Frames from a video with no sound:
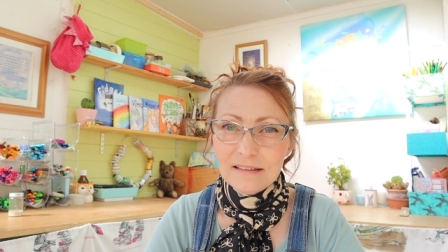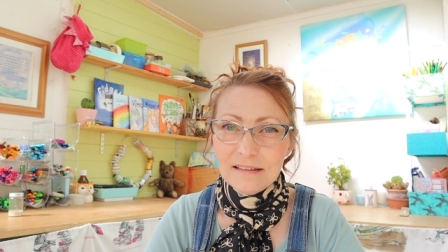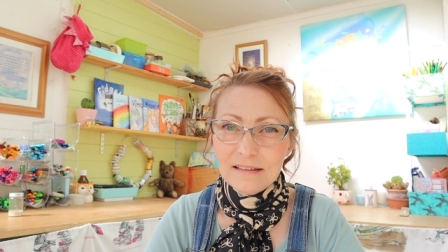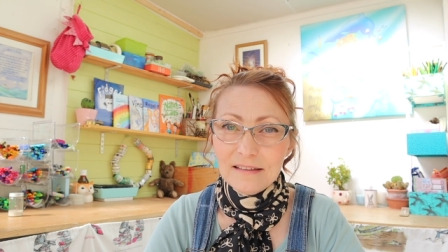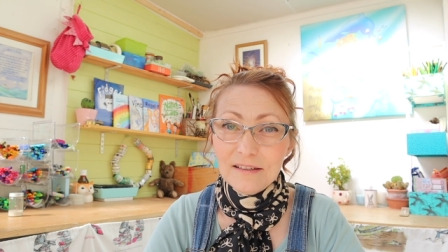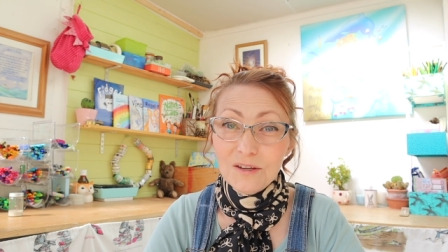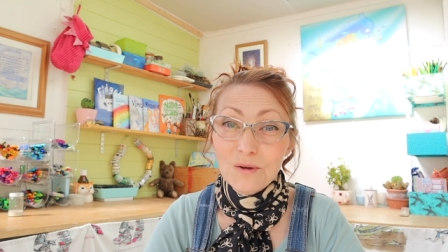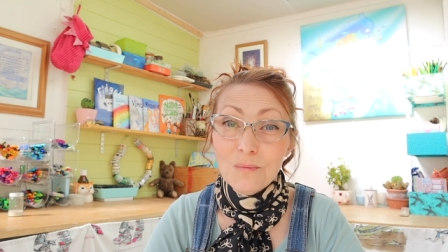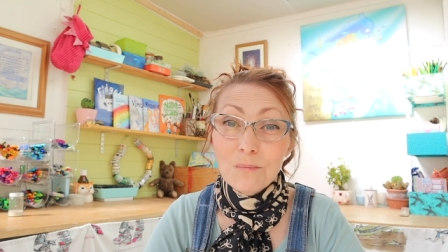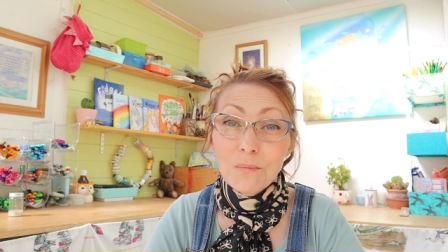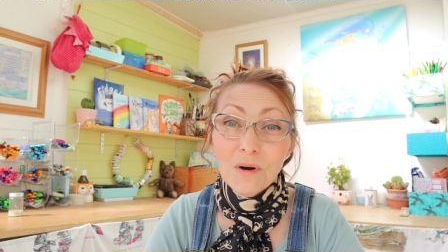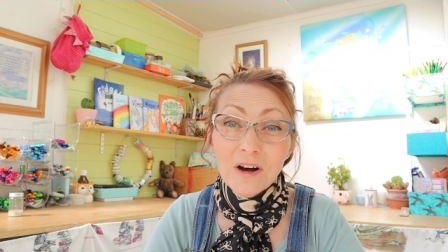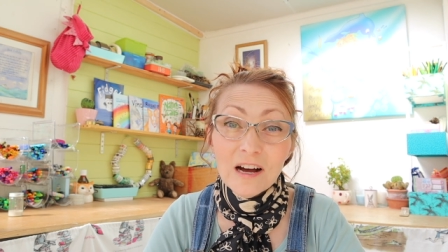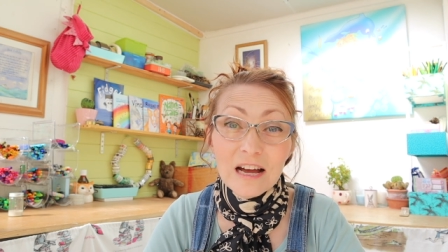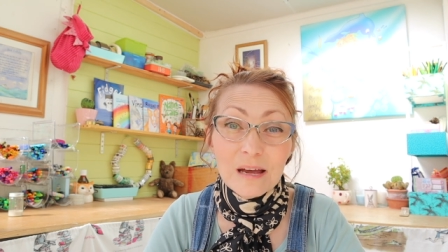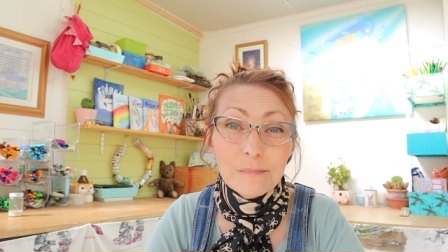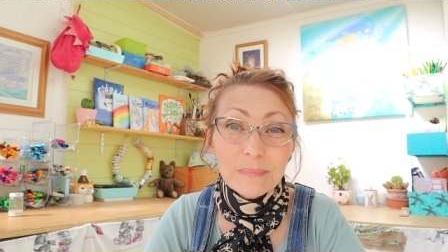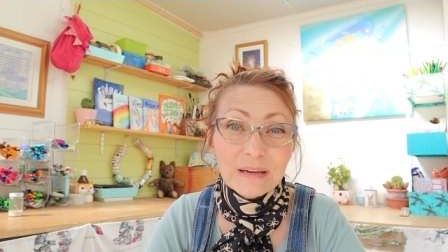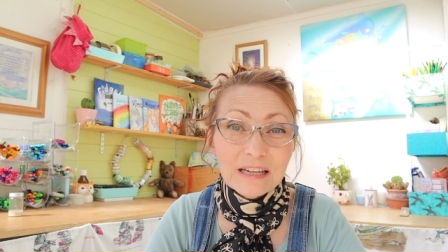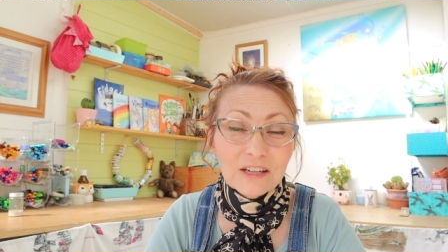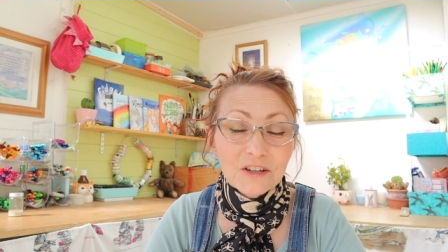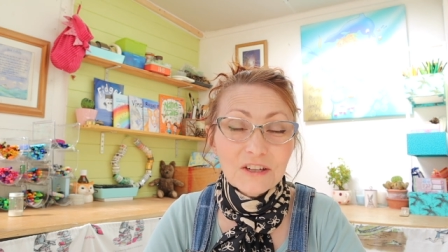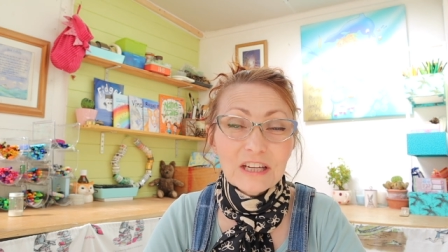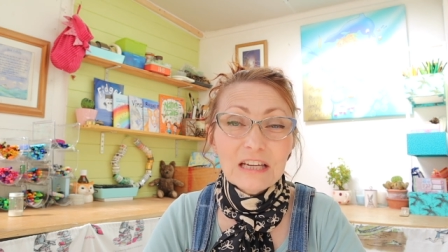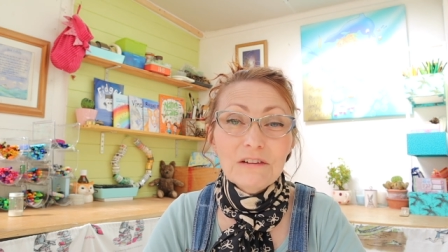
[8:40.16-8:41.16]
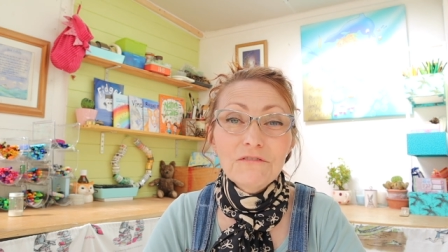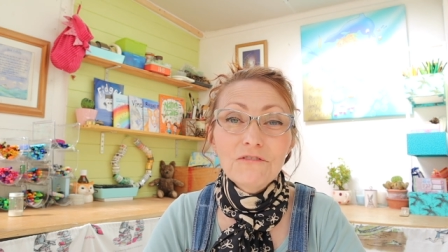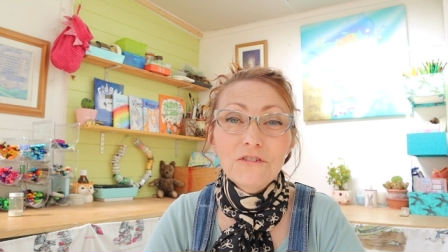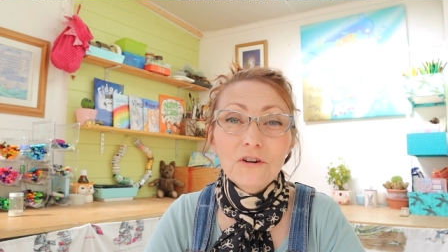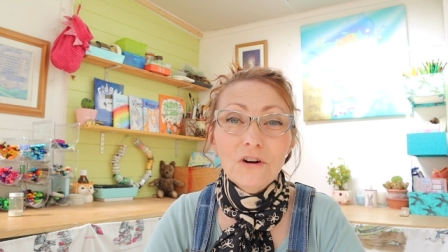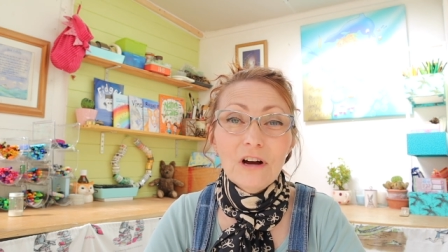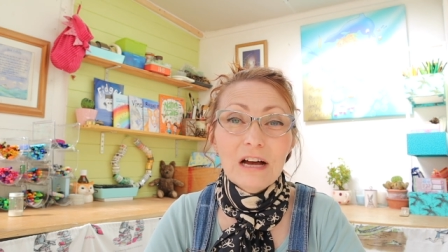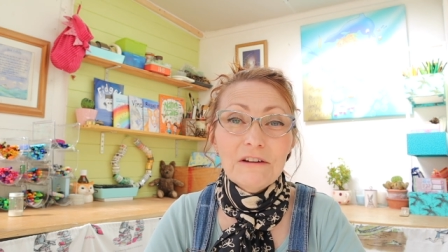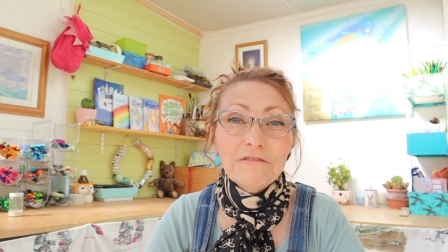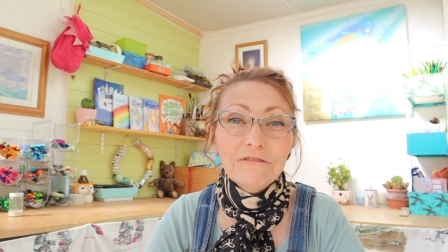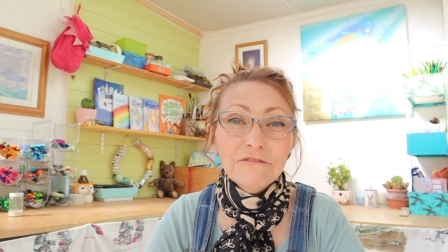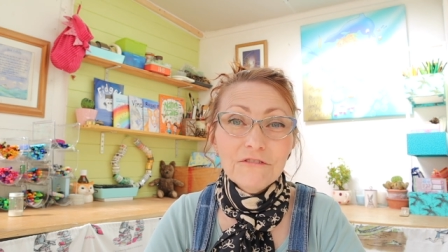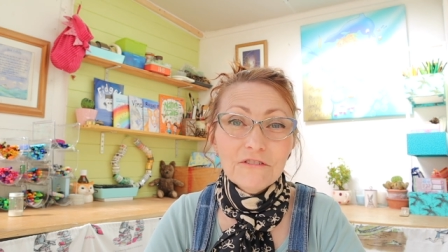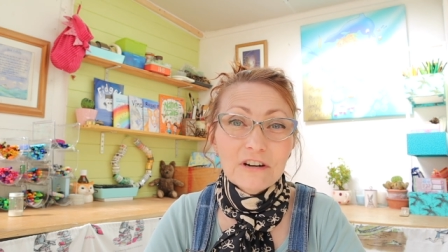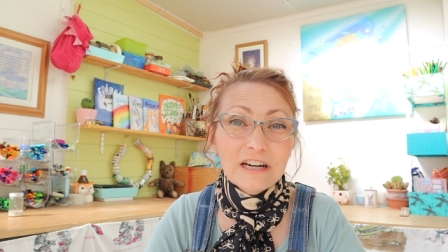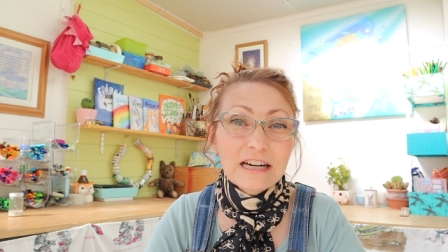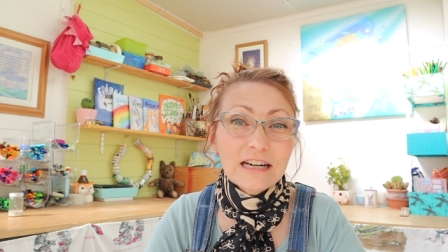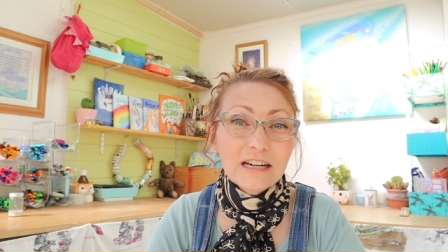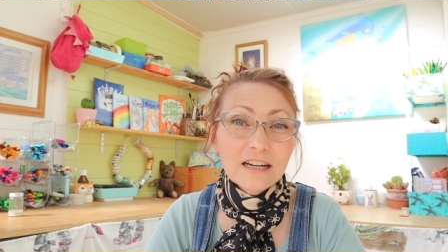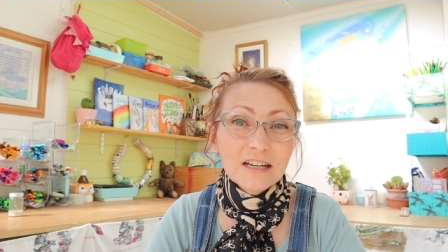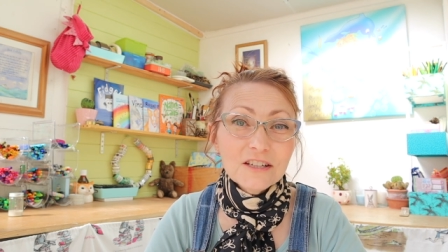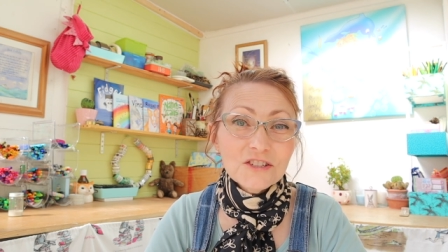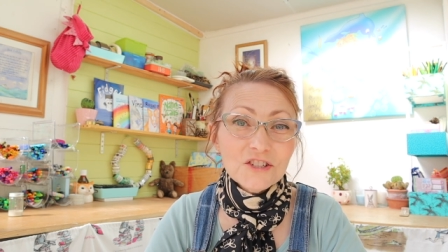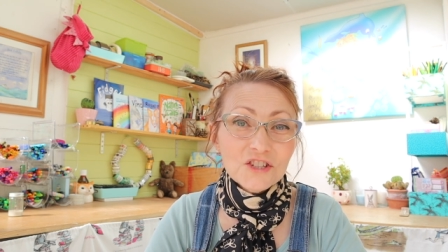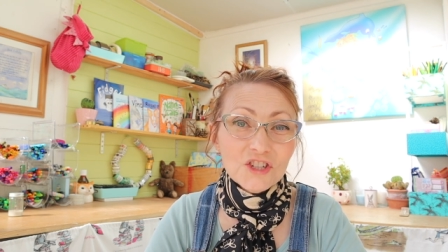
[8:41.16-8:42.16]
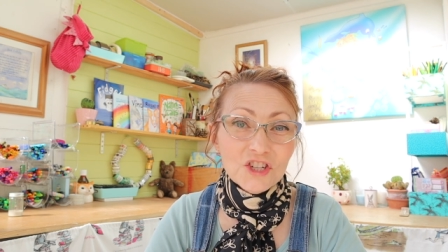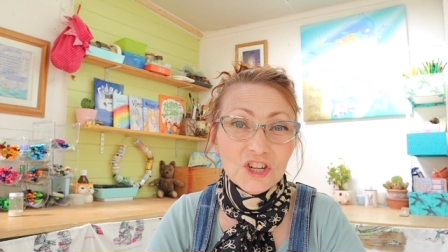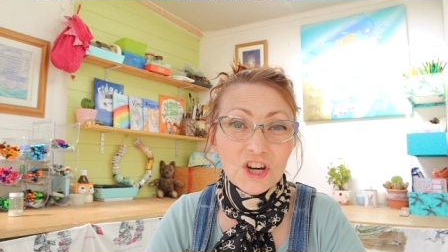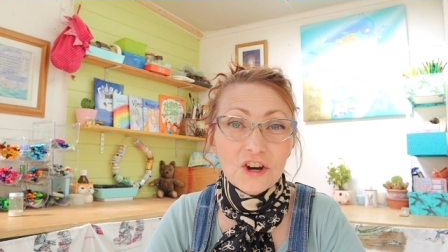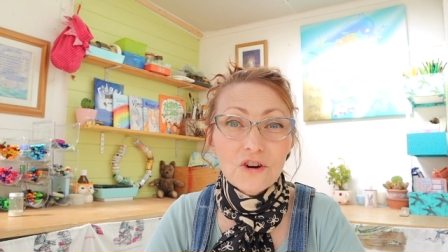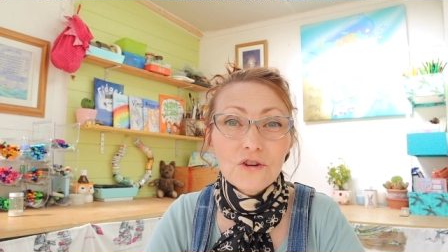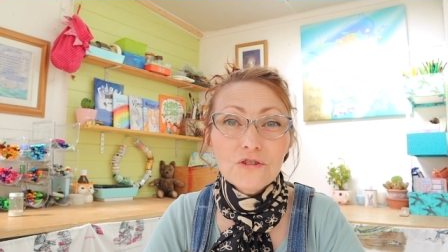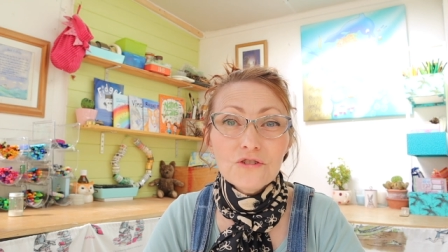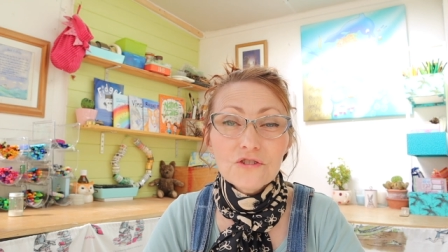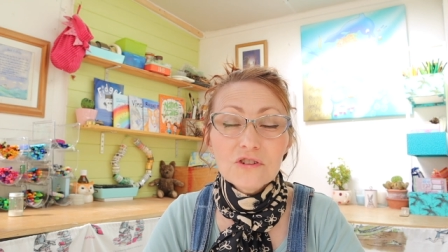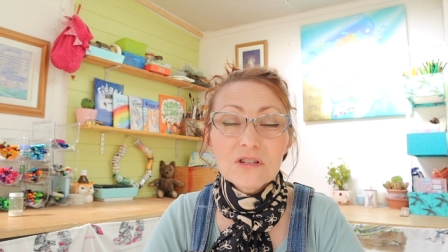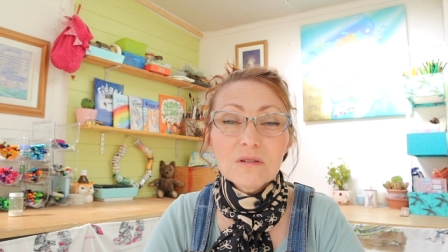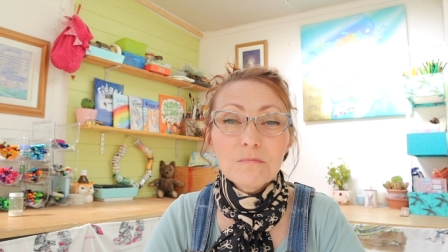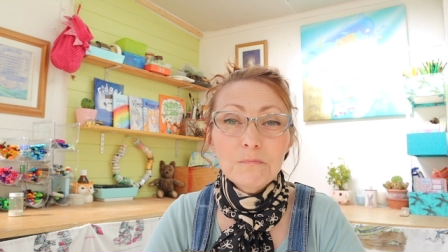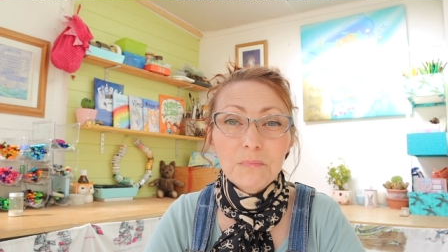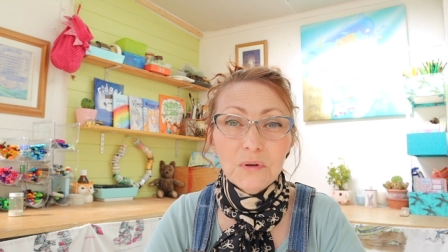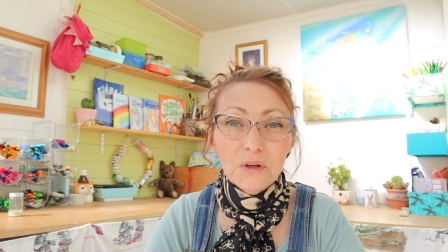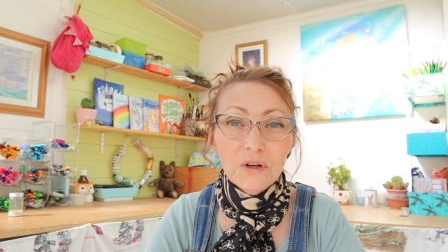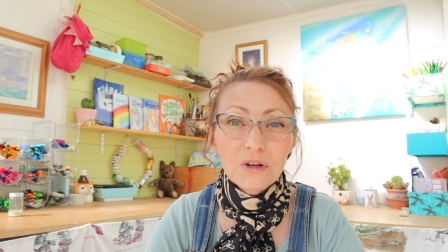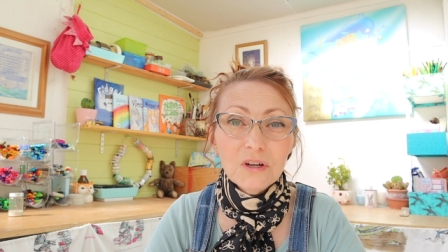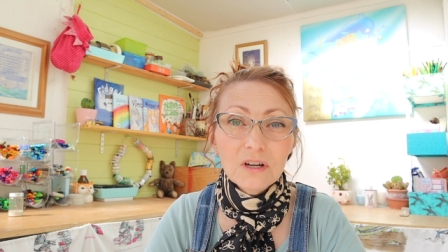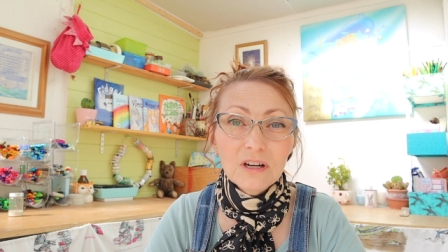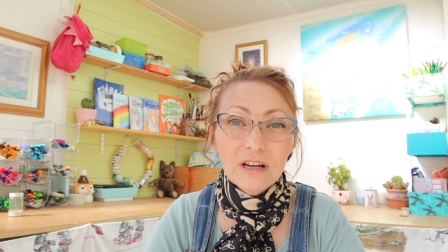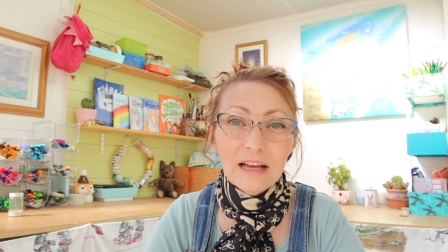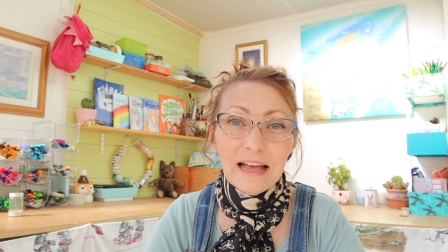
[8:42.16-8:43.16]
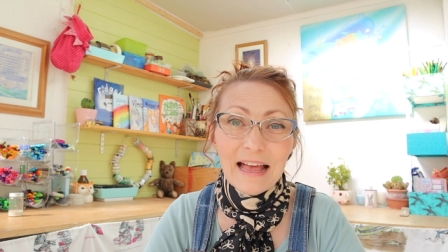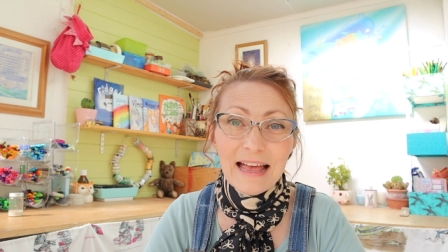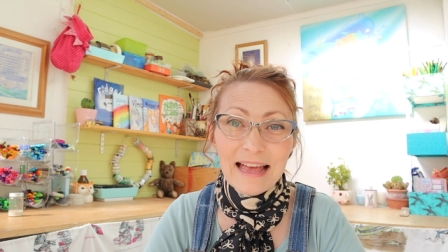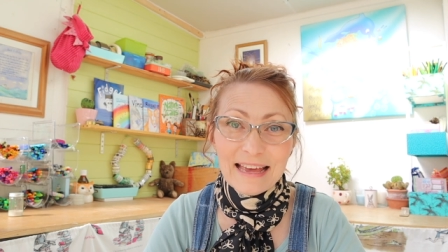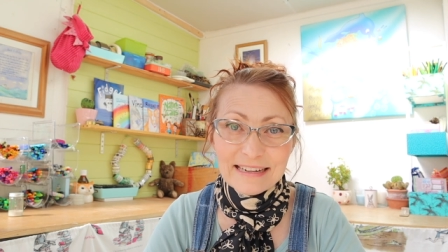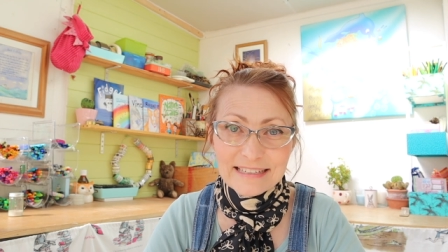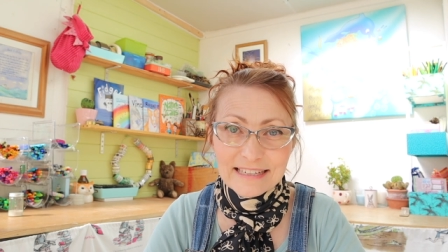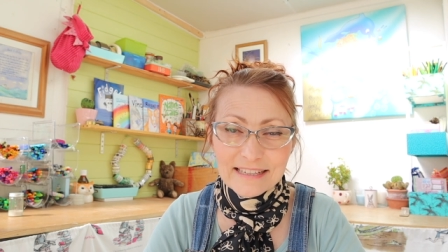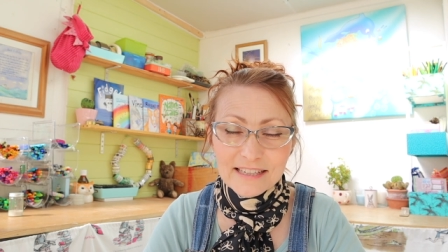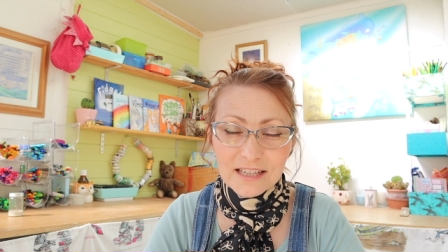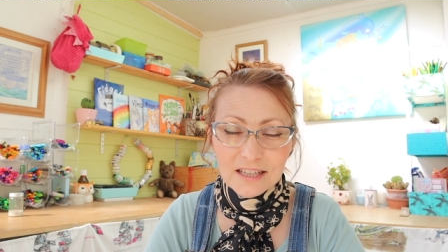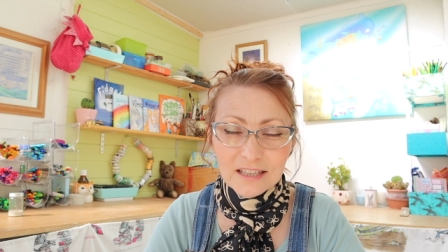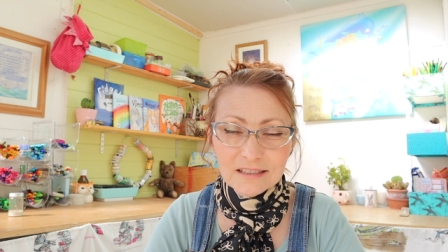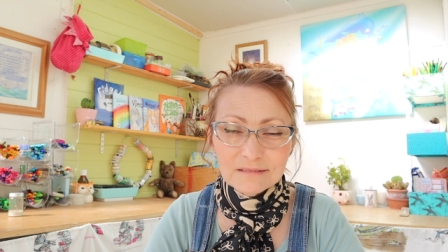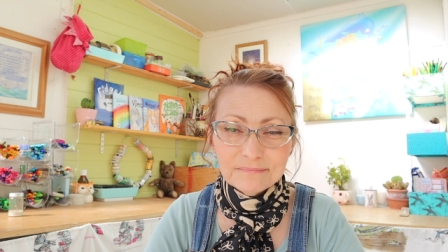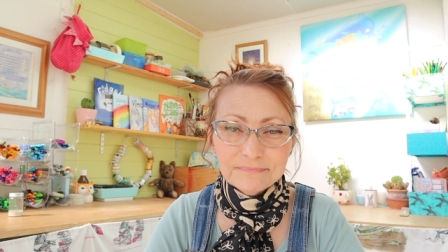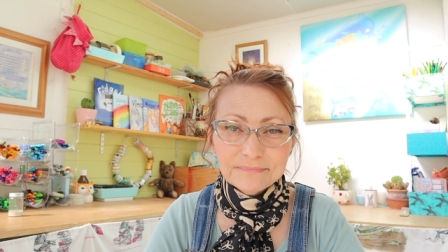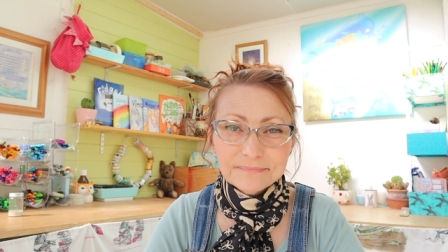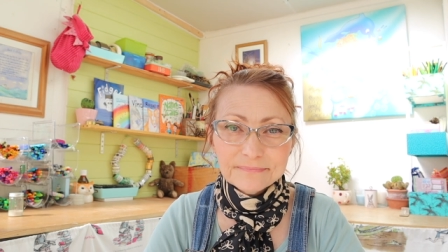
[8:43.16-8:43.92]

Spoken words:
you might be looking for a freelance children's book editor.